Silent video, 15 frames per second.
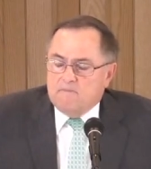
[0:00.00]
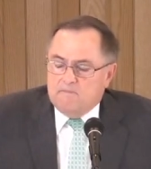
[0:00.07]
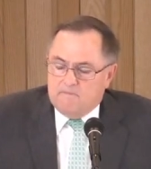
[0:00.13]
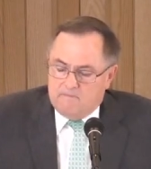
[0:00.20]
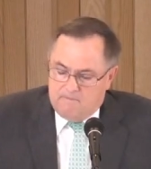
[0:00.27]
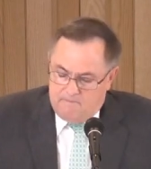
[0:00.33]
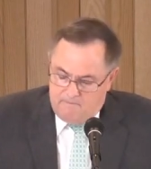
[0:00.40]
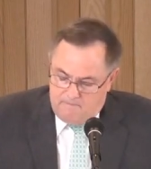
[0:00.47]

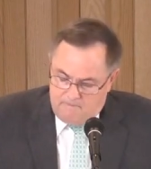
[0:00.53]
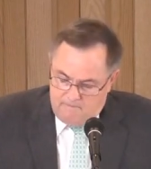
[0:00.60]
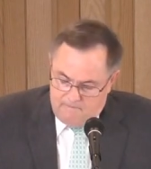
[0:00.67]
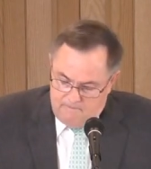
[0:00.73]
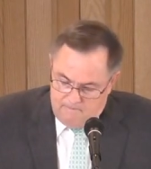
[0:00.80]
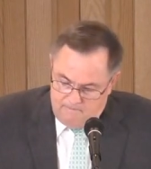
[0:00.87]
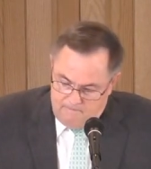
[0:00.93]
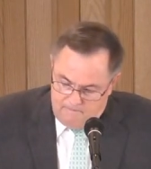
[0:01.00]

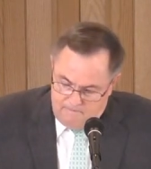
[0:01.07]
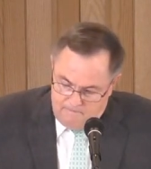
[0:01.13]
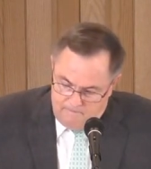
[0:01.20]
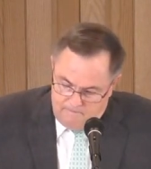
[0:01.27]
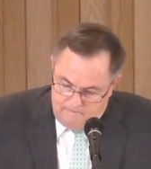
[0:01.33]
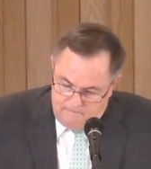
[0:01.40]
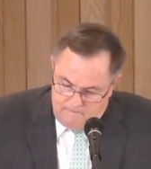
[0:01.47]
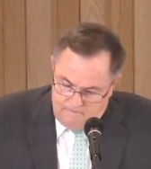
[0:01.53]

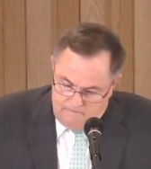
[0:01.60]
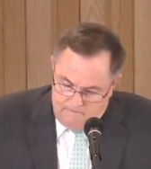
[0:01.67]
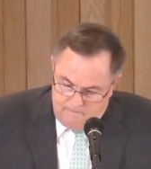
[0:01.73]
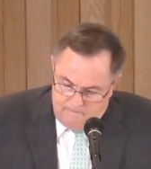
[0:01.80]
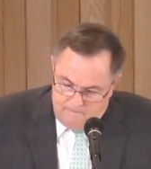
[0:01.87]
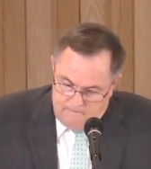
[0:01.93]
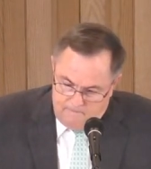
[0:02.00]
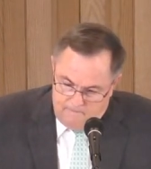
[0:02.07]

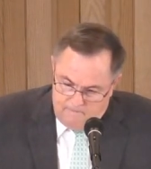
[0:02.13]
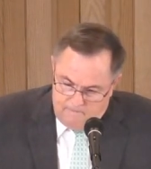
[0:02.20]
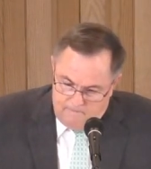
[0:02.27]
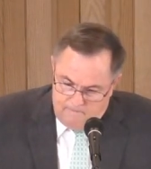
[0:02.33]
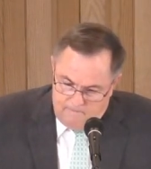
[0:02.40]
(no one is talking)